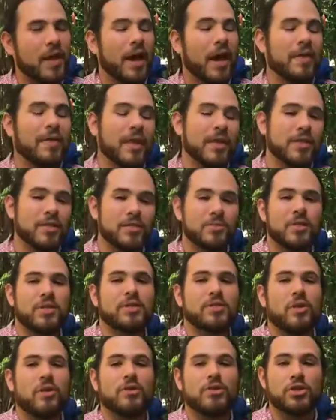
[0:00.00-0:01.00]
And that exhibit is
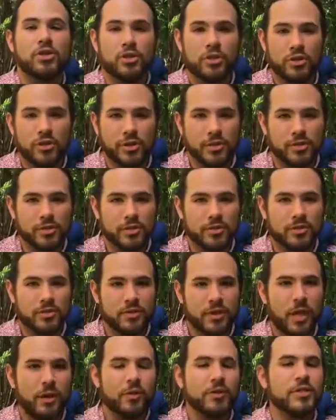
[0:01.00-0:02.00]
called Journeys,
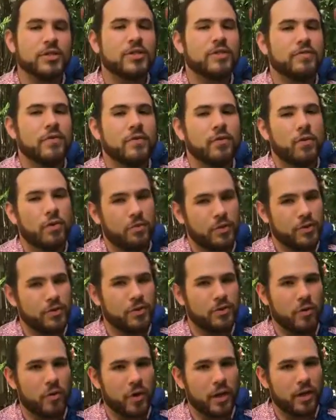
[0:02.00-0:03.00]
Heritage of the Northwestern
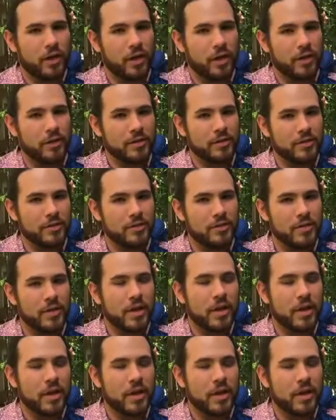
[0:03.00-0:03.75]
Hawaiian Islands.